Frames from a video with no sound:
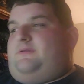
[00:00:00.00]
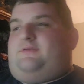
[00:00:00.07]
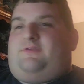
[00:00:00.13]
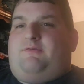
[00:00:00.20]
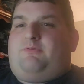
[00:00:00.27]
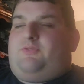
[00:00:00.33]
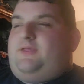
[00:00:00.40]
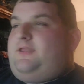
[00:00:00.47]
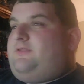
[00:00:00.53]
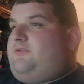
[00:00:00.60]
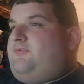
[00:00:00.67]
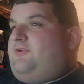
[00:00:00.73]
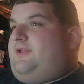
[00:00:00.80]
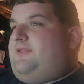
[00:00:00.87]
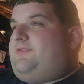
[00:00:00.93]
is he related to
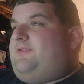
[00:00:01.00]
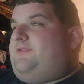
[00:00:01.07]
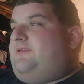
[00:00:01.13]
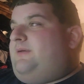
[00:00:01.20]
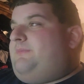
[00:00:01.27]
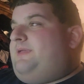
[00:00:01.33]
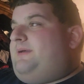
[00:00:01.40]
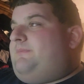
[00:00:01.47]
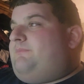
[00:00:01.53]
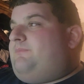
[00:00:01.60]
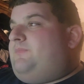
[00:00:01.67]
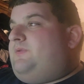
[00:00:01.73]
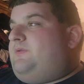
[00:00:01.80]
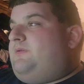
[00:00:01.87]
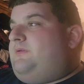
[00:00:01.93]
Jonathan Demme? I'm
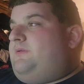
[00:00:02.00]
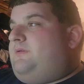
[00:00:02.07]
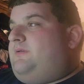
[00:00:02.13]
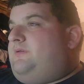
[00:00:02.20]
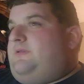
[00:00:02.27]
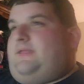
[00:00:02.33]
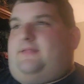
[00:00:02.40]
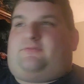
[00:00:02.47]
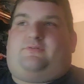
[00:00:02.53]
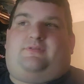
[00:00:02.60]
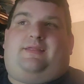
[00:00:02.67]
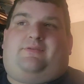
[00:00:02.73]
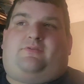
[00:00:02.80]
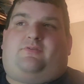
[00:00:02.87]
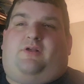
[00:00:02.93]
yes,
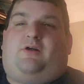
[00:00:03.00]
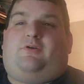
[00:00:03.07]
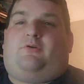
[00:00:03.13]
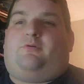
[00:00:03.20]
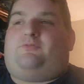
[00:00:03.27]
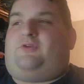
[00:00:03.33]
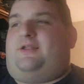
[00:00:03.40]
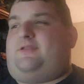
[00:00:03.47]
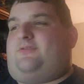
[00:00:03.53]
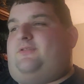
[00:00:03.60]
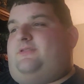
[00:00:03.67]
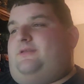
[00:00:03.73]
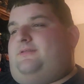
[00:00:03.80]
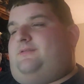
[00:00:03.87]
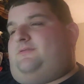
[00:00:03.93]
that's his uncle.
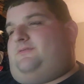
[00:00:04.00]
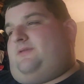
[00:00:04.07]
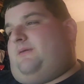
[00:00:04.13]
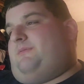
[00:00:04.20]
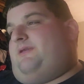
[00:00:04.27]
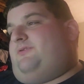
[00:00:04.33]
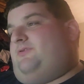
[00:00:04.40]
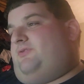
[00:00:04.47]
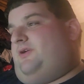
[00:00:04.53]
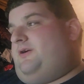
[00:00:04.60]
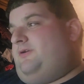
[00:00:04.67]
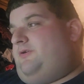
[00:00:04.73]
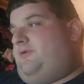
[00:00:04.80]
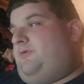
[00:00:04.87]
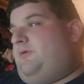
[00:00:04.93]
Jonathan De- Demme is his
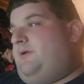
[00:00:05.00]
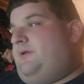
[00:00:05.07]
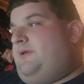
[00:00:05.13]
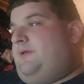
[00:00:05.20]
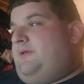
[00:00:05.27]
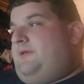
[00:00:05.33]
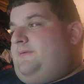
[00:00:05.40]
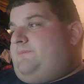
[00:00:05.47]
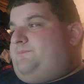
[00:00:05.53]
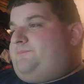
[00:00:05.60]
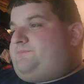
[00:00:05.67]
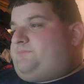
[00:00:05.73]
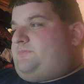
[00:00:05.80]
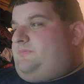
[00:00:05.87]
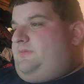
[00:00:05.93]
uncle,
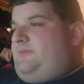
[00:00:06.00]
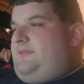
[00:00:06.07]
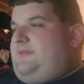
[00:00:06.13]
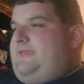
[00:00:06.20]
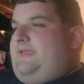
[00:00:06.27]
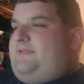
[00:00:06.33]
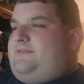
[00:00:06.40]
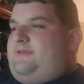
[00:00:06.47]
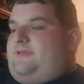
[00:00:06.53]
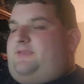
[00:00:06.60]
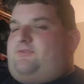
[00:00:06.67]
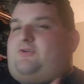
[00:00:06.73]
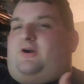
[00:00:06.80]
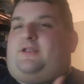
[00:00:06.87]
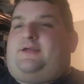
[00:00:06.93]
and uh,
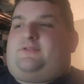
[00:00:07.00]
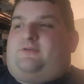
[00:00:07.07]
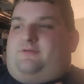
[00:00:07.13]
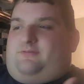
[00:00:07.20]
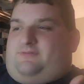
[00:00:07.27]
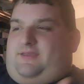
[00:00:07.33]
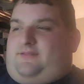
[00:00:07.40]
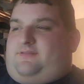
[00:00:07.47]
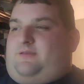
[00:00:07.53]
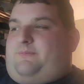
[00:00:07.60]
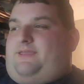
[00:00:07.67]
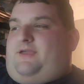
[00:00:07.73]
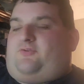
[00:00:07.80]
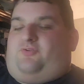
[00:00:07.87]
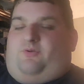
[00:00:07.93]
he's gone on. To, Ted
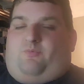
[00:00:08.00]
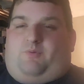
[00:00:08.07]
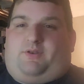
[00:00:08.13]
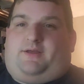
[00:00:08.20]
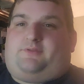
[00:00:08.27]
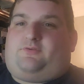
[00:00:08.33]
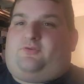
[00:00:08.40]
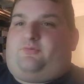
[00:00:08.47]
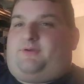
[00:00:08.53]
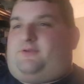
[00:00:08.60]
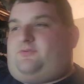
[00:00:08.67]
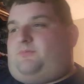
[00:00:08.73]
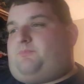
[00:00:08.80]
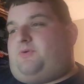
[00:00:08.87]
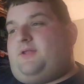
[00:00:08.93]
Demme actually went on to
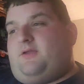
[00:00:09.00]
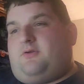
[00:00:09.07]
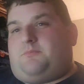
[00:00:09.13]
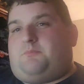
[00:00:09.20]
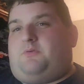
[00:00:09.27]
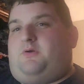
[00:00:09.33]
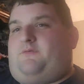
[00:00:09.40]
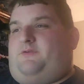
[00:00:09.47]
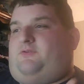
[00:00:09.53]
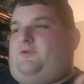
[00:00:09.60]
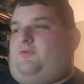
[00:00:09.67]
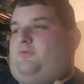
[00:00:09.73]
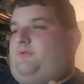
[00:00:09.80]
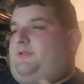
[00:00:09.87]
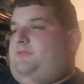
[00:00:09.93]
direct some pretty good movies,
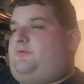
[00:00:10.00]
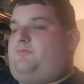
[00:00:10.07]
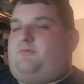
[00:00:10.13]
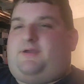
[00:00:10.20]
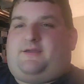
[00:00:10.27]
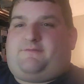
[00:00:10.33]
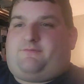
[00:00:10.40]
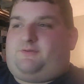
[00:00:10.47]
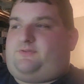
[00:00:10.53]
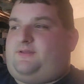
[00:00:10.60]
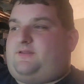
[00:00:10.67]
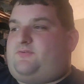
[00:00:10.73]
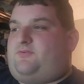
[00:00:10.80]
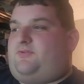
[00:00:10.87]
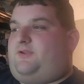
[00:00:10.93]
including The Ref with
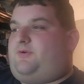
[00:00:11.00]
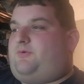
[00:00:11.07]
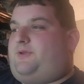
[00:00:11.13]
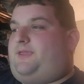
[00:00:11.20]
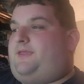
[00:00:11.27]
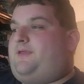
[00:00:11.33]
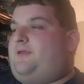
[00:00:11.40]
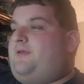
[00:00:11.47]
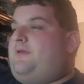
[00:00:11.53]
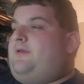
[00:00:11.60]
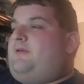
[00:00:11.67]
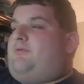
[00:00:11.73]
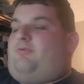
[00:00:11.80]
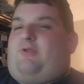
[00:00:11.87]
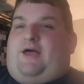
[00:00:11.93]
Denis Leary,
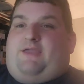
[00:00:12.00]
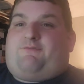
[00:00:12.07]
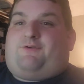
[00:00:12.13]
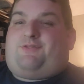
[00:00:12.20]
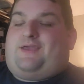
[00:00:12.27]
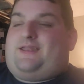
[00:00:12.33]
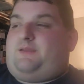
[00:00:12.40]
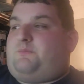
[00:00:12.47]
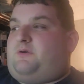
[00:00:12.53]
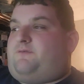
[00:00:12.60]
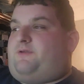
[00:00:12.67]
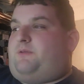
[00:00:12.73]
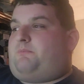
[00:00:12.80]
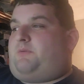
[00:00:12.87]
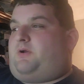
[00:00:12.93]
Life with Eddie
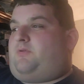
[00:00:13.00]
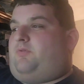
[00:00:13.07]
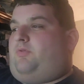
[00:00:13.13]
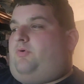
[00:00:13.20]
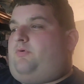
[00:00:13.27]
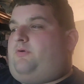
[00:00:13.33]
Murphy and Martin